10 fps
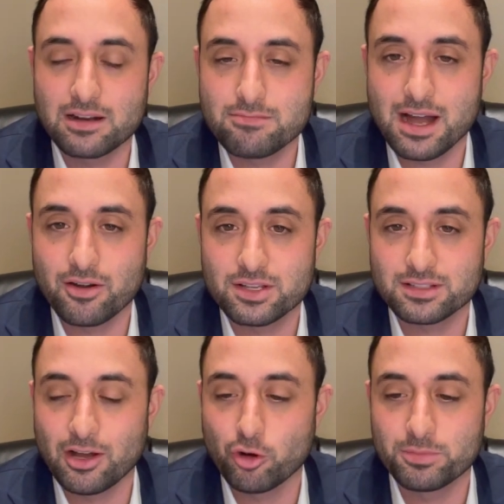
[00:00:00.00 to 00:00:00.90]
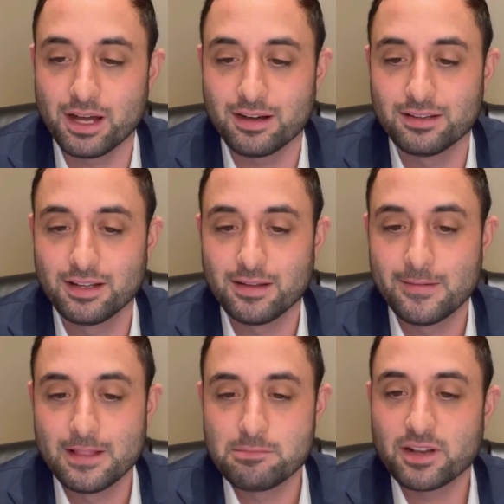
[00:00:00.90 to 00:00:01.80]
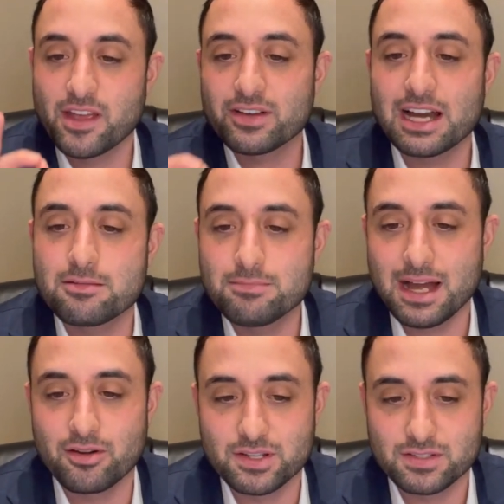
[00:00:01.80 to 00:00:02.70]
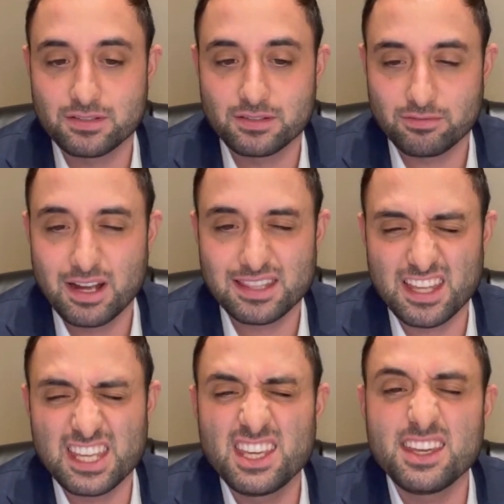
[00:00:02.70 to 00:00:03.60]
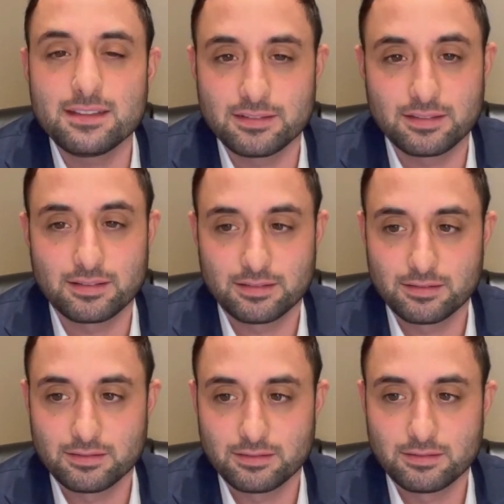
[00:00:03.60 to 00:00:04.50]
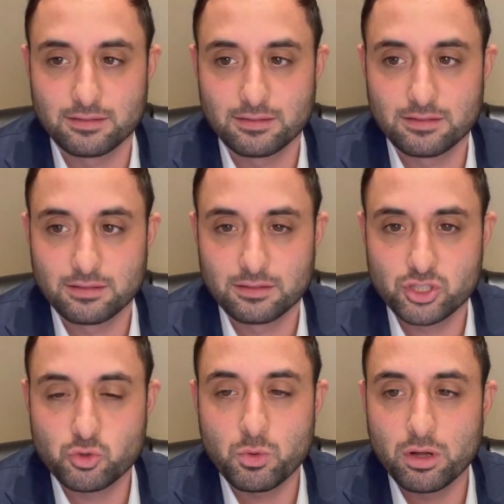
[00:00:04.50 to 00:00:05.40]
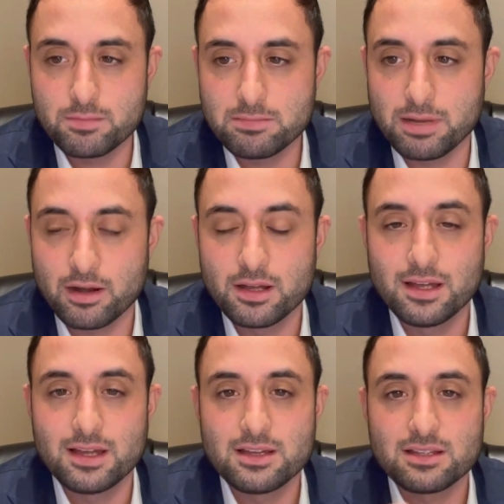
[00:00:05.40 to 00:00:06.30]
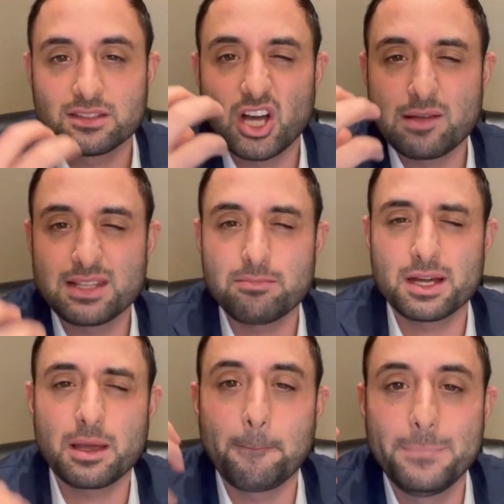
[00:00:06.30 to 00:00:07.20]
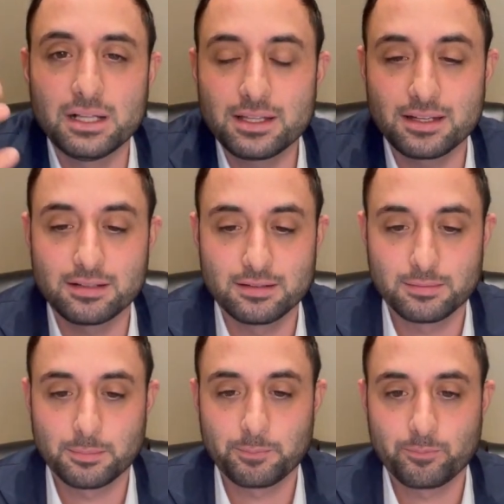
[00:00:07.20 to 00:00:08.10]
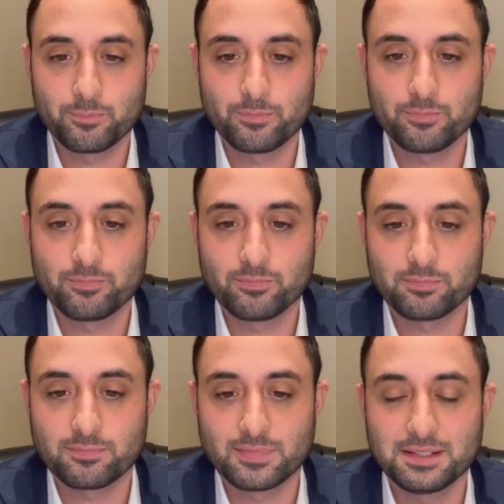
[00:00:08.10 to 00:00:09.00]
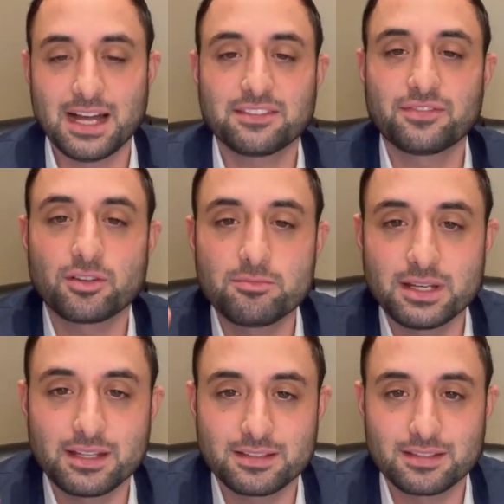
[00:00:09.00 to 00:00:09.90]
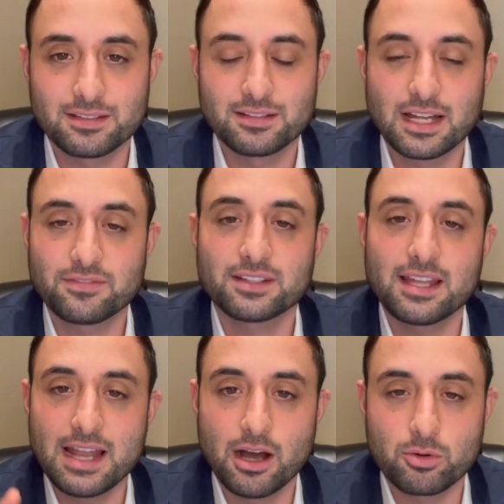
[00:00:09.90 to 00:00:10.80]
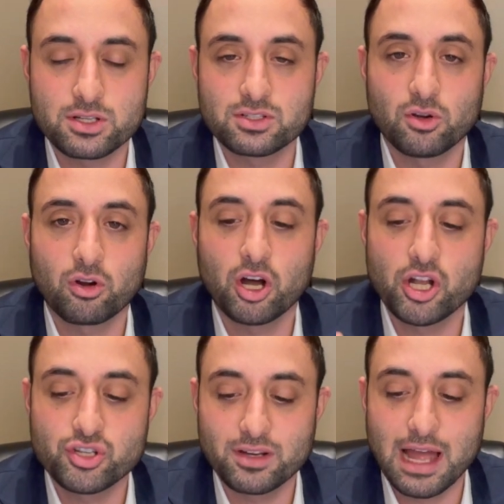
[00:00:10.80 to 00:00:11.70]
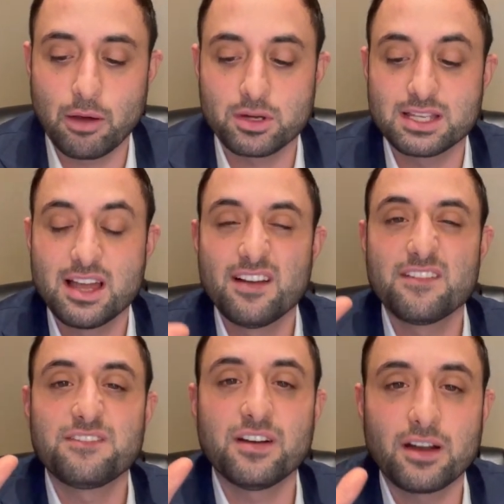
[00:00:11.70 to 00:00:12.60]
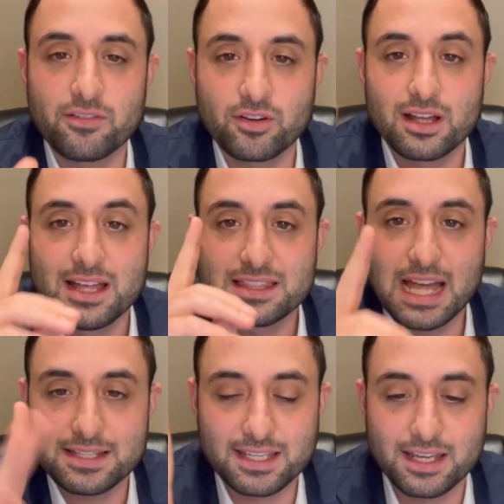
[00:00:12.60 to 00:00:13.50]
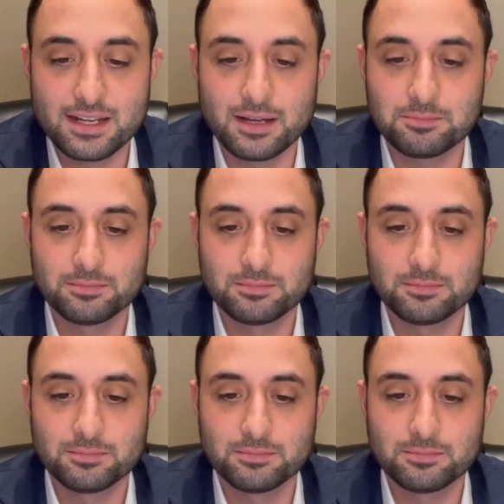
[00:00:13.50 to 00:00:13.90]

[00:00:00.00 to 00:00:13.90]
embarrassed. I hope not. But if you ever got embarrassed, right? The heat. Just we want to be better. Times that by a billion. Not for a minute, not for 10 hours or 100 hours, forever. That's Gehenna.